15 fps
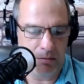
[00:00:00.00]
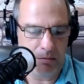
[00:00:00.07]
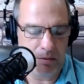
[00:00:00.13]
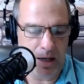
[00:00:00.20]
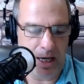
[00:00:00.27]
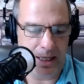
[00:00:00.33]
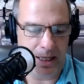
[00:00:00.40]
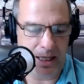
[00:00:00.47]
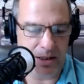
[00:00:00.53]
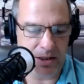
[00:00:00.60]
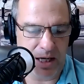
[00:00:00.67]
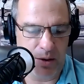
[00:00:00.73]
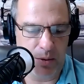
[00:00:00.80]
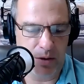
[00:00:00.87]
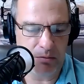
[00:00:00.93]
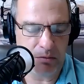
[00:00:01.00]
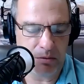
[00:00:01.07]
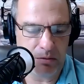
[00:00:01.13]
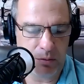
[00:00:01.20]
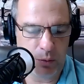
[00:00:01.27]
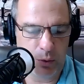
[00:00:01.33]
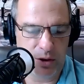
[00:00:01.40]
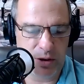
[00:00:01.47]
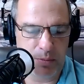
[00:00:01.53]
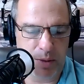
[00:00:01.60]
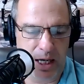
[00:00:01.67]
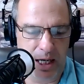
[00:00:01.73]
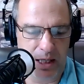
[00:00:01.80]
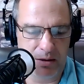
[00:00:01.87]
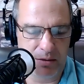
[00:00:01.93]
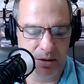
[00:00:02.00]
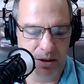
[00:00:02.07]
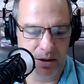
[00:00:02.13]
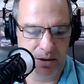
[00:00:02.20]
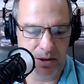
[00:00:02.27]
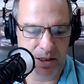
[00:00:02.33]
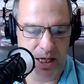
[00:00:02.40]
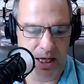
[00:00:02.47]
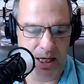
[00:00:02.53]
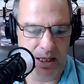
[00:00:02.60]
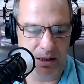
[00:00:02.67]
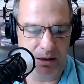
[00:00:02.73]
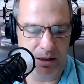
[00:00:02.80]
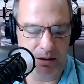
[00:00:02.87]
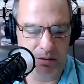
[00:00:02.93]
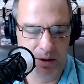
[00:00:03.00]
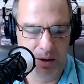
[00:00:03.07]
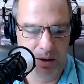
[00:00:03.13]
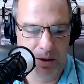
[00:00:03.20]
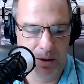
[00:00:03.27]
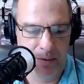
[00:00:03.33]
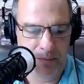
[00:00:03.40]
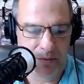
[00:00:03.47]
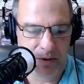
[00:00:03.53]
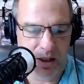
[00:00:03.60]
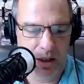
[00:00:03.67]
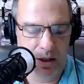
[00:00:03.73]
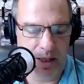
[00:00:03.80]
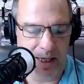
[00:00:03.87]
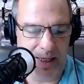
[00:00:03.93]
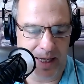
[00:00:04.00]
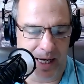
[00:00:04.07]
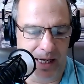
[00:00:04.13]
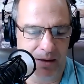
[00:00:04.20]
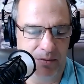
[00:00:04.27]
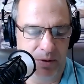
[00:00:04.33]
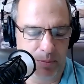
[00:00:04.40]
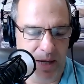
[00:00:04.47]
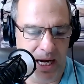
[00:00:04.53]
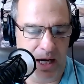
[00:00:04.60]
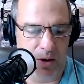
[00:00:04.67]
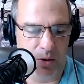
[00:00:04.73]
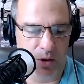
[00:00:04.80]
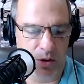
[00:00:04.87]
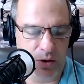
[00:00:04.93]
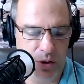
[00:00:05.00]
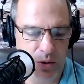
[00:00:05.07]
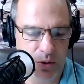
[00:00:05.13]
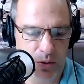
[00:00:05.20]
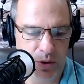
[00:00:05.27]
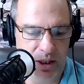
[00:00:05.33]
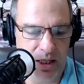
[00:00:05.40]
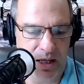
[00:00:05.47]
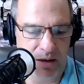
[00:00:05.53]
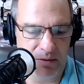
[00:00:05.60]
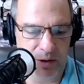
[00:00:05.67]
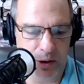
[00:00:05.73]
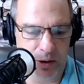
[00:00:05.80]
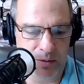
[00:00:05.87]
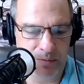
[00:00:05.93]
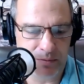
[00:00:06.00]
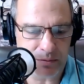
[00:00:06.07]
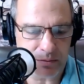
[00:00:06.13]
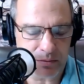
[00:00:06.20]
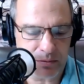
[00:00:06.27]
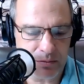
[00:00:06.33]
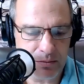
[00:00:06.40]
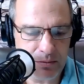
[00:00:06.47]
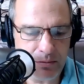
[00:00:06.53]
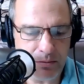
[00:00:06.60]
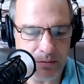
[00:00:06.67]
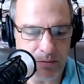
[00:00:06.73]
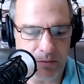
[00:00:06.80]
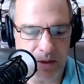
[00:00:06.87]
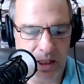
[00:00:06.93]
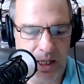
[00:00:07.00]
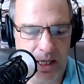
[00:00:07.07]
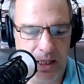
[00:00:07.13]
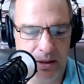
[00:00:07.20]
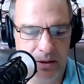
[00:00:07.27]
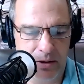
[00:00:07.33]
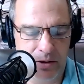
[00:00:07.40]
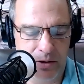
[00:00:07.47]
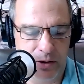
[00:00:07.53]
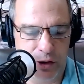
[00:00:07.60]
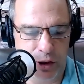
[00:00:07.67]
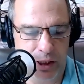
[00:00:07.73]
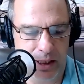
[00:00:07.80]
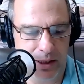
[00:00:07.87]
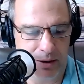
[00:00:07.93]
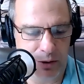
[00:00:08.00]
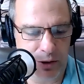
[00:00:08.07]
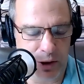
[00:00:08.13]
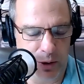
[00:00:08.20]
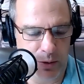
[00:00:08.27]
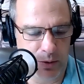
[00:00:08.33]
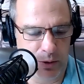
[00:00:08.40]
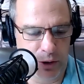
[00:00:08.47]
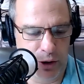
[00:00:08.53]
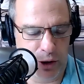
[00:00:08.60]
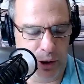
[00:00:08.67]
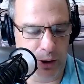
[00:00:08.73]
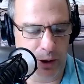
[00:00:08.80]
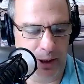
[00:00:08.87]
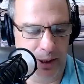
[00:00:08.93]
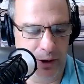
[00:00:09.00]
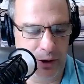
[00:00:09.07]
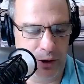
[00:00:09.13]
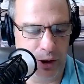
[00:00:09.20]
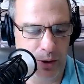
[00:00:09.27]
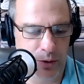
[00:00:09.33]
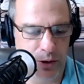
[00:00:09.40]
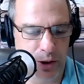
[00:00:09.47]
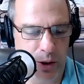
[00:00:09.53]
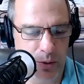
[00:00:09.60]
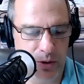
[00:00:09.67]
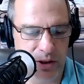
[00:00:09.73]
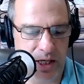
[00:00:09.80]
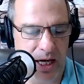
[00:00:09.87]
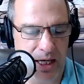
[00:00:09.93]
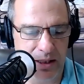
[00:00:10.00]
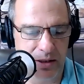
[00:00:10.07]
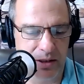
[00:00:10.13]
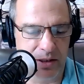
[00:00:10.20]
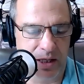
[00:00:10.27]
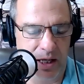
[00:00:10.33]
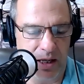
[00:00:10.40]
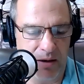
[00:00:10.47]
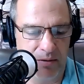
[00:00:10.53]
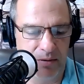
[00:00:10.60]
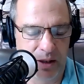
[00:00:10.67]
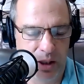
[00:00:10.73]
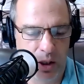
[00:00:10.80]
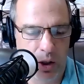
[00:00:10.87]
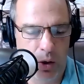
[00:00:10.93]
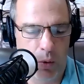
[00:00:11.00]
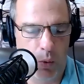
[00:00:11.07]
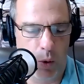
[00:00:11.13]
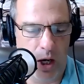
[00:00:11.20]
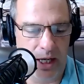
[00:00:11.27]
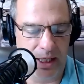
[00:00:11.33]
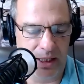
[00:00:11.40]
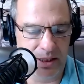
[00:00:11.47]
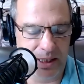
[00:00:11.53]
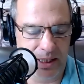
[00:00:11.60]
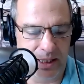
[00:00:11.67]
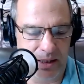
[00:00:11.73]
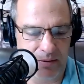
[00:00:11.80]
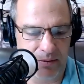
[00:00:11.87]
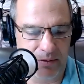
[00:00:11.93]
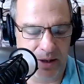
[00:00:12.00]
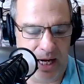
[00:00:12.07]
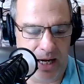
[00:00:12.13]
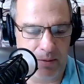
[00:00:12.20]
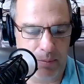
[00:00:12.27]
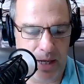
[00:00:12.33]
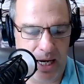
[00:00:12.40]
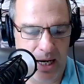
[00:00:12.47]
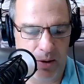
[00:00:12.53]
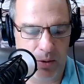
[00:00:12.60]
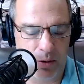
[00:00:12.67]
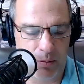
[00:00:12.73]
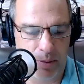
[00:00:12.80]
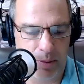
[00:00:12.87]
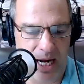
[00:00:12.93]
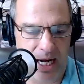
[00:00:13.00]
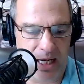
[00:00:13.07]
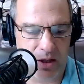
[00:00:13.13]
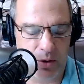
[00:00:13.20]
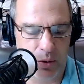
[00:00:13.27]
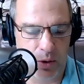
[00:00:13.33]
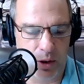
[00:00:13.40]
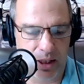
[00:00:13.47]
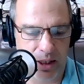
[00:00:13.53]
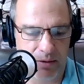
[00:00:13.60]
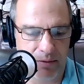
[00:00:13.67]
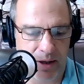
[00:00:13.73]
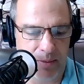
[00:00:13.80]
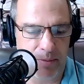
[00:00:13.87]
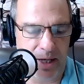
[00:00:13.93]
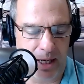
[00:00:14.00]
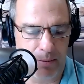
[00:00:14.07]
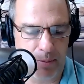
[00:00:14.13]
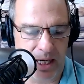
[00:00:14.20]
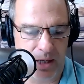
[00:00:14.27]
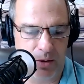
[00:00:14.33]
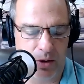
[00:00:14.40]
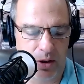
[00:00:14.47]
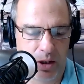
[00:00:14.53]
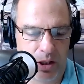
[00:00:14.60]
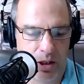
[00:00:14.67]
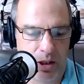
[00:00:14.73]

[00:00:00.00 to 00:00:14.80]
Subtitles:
I guess I would respond and say that they gave the power to the governor, and she certainly shows no signs of wanting to give that power back or give up that power.